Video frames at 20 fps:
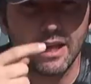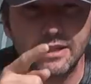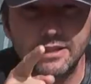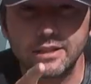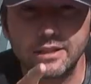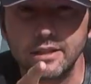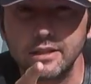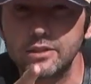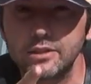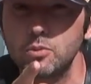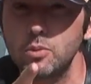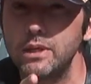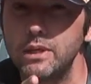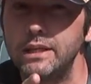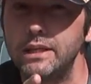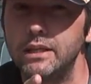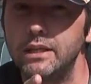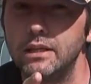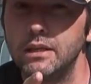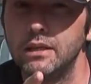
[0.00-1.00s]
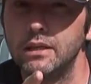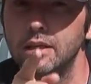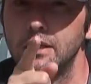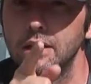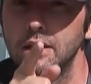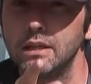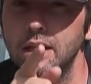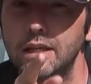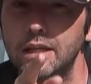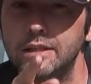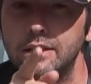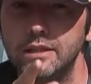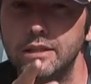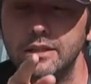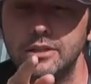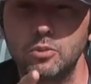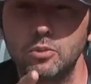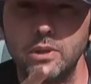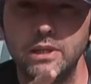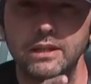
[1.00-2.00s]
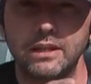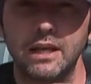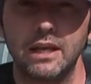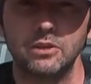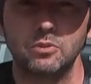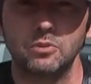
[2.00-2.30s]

Later this week. Later this week,